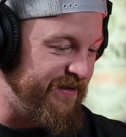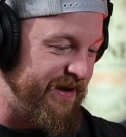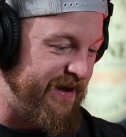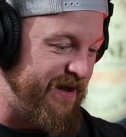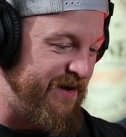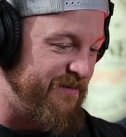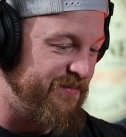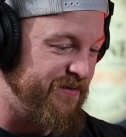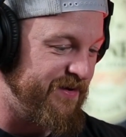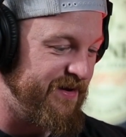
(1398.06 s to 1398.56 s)

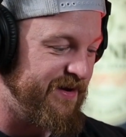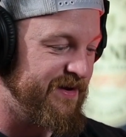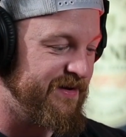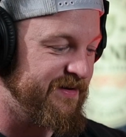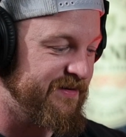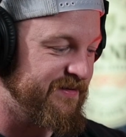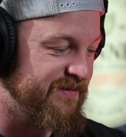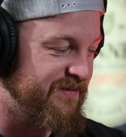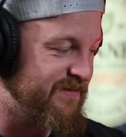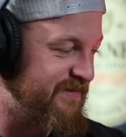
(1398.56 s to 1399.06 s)

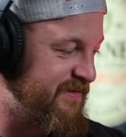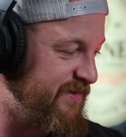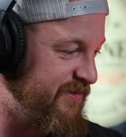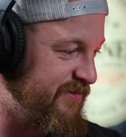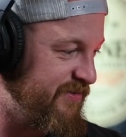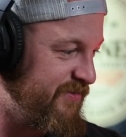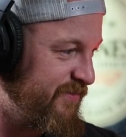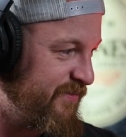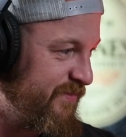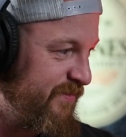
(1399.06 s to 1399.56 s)
company
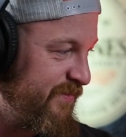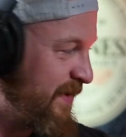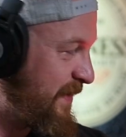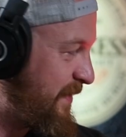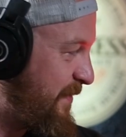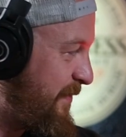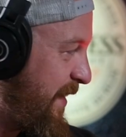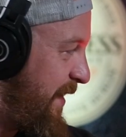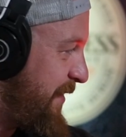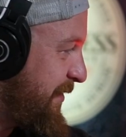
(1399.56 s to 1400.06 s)
to make
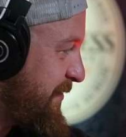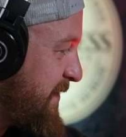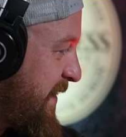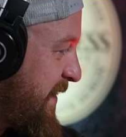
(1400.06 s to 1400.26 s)
the bottles.